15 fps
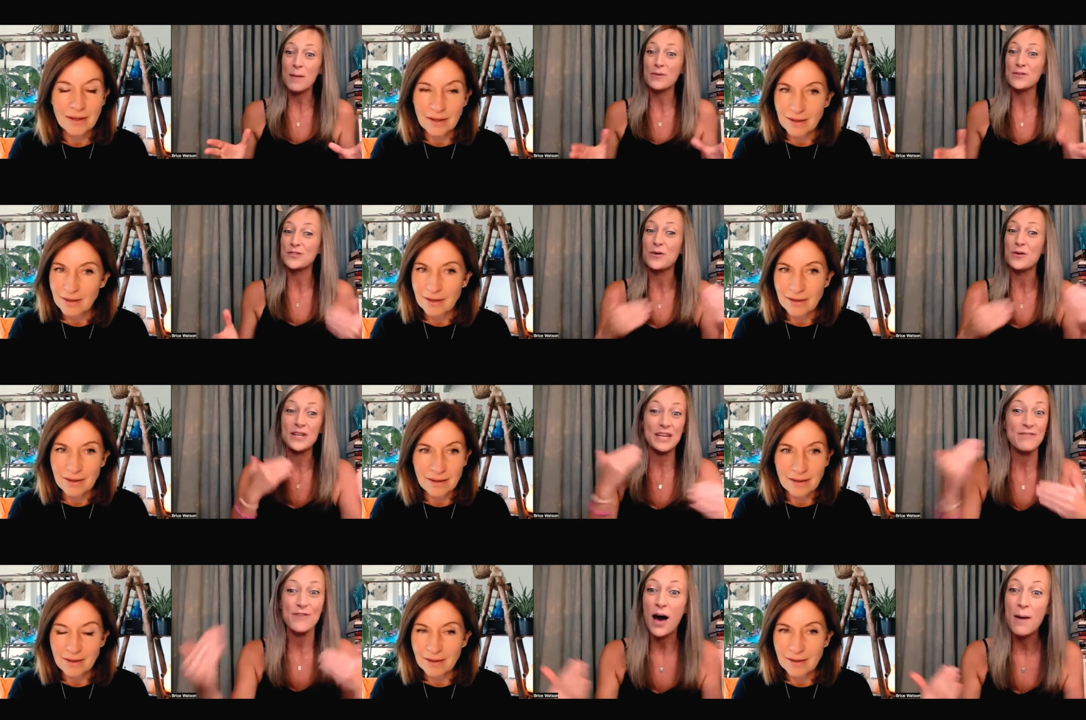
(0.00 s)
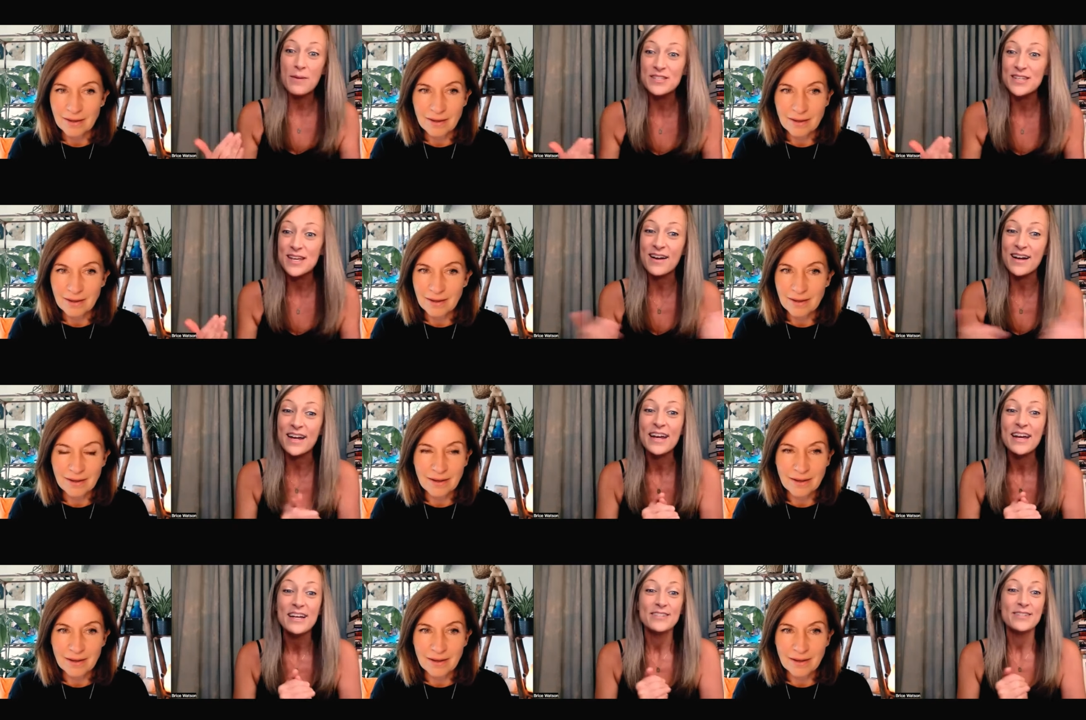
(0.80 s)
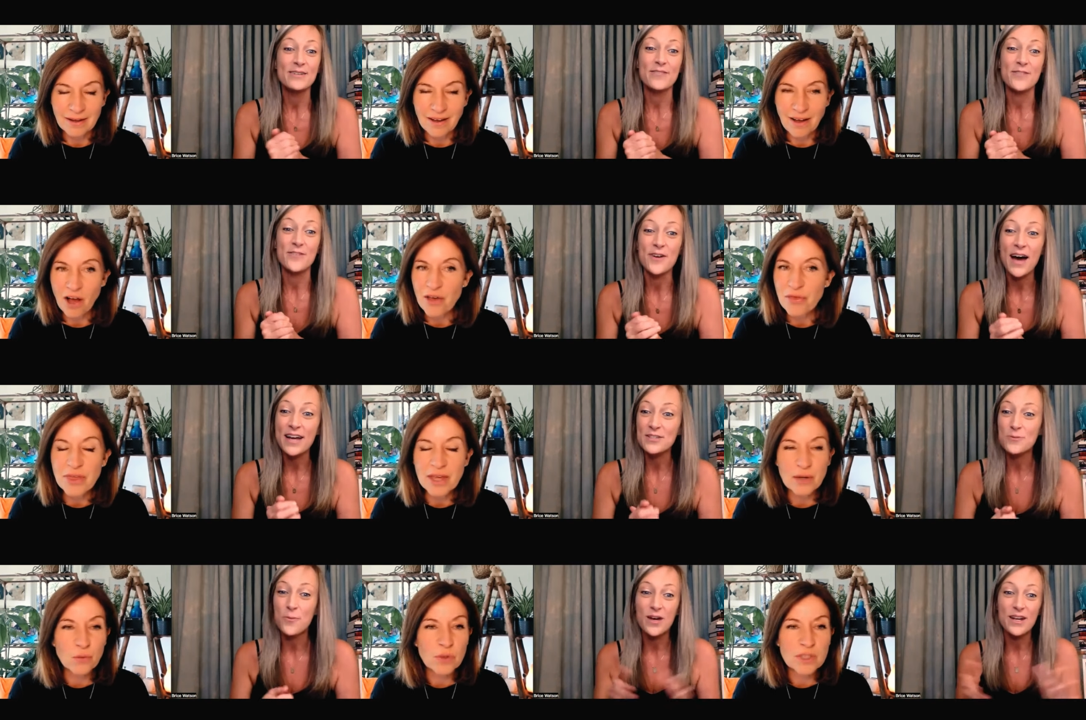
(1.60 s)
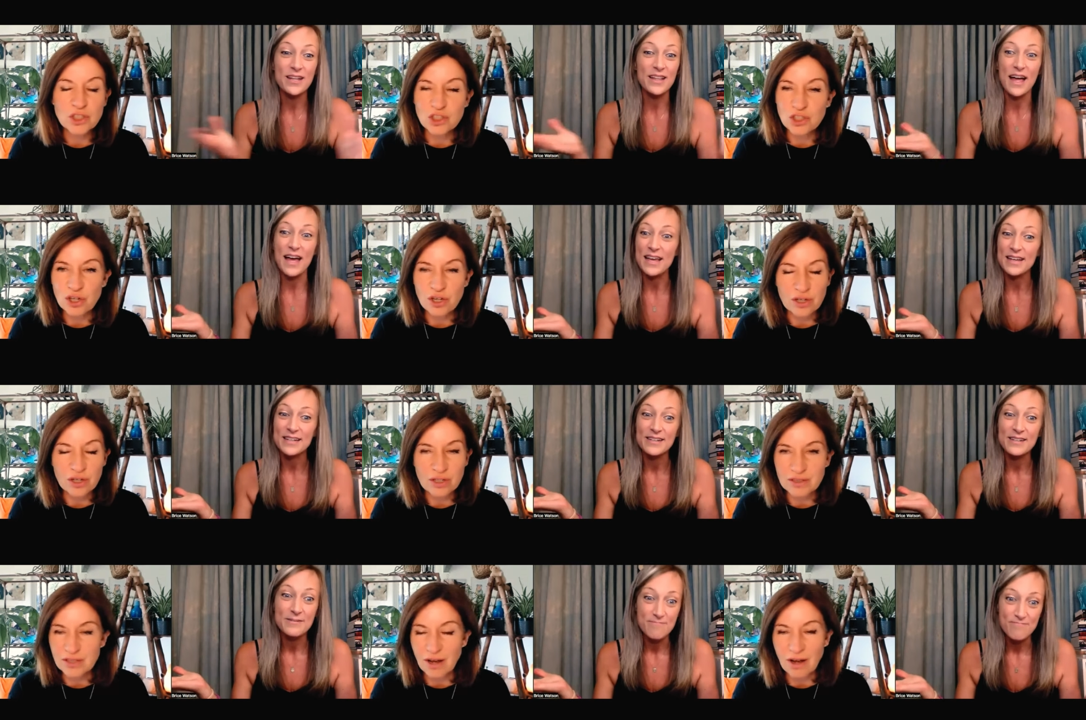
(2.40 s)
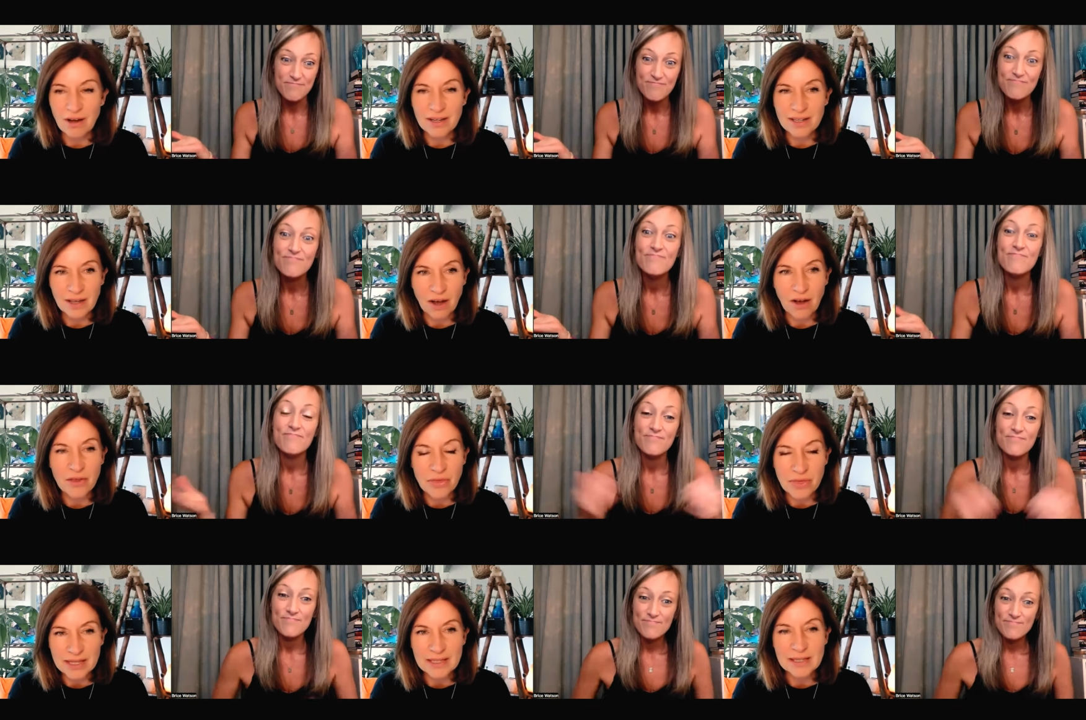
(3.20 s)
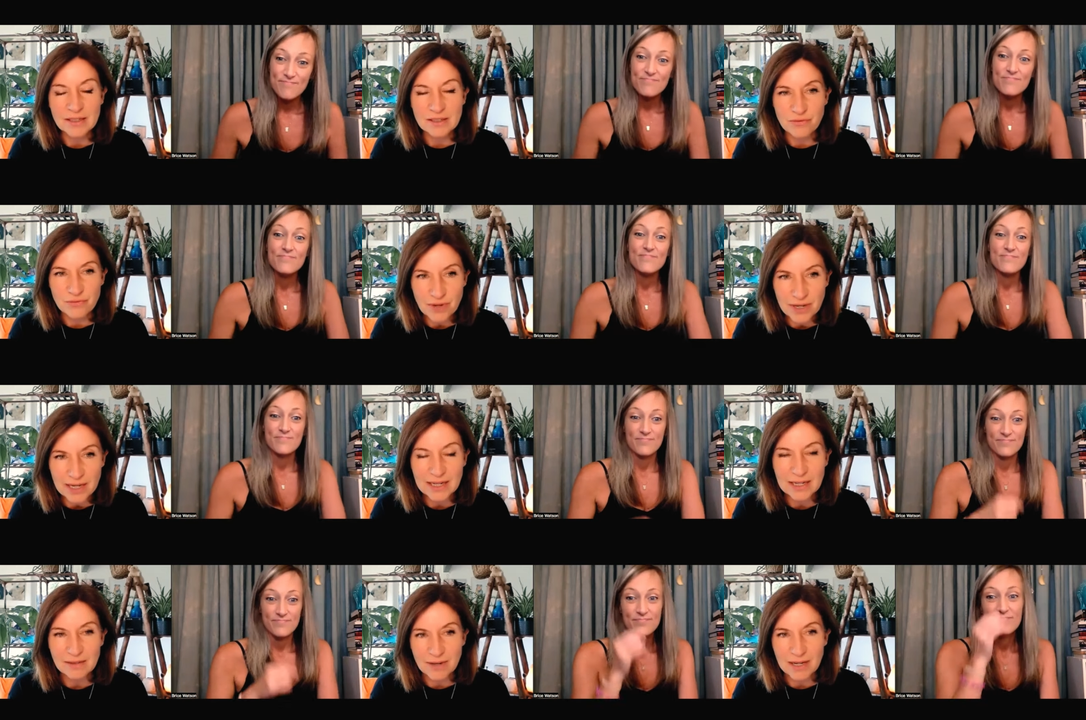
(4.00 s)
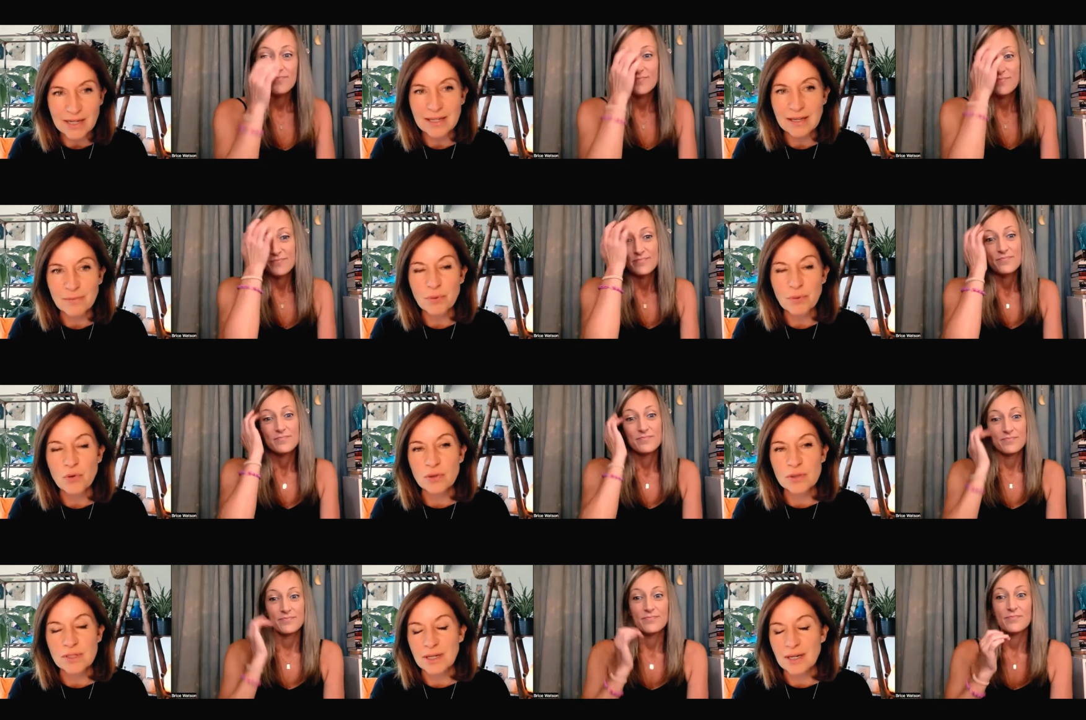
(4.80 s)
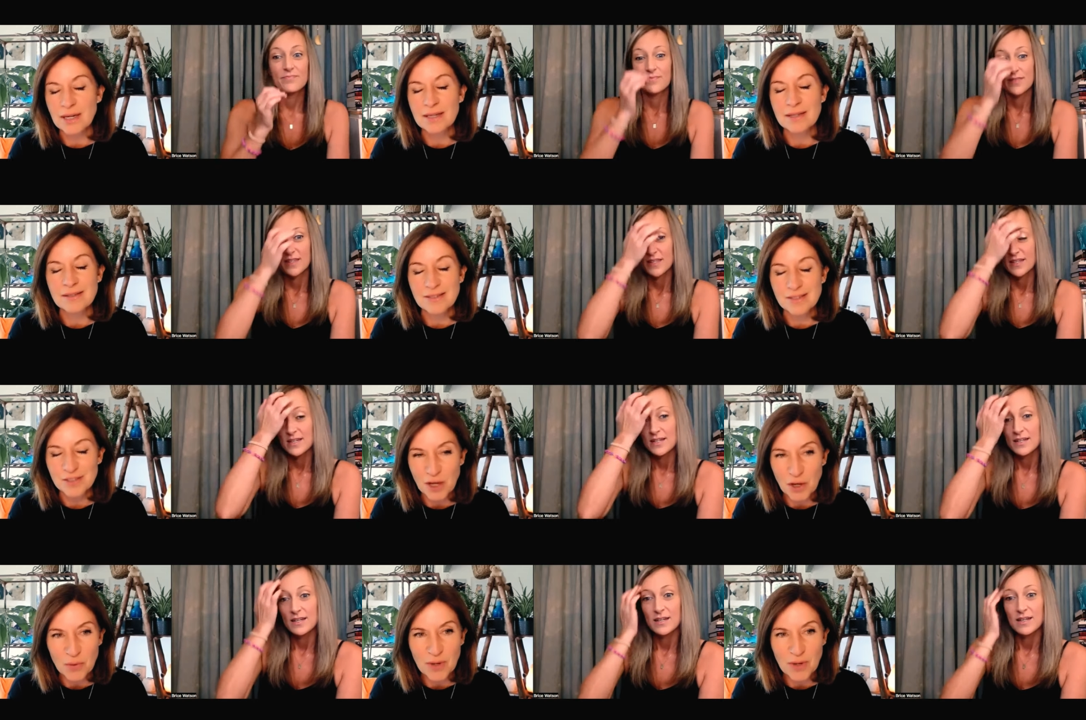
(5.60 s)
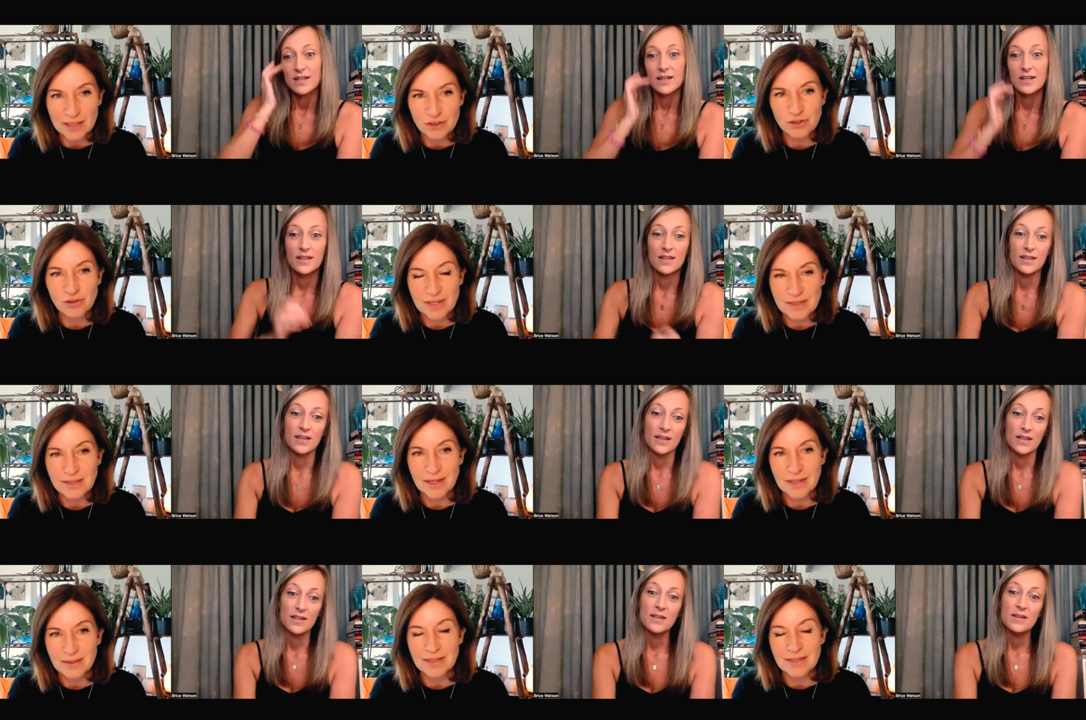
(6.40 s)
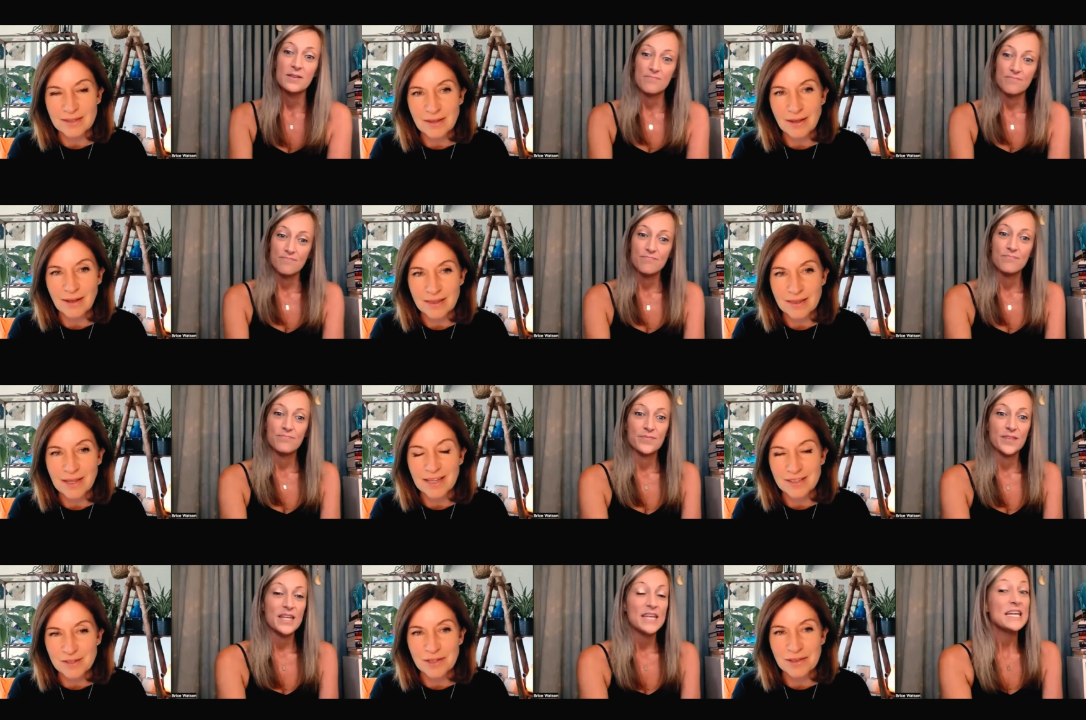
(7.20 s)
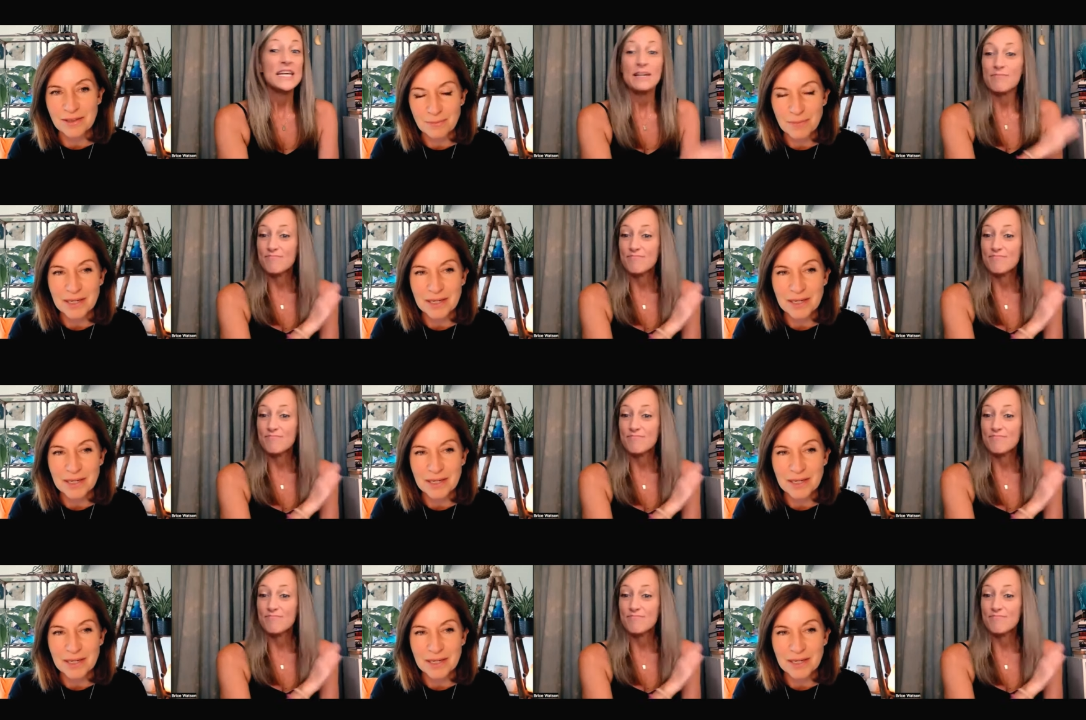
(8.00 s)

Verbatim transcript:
Speaker 1: an episode and give commentary. So if you, I think we should.
Speaker 2: I I think it's really really important. It's so interesting things like this and the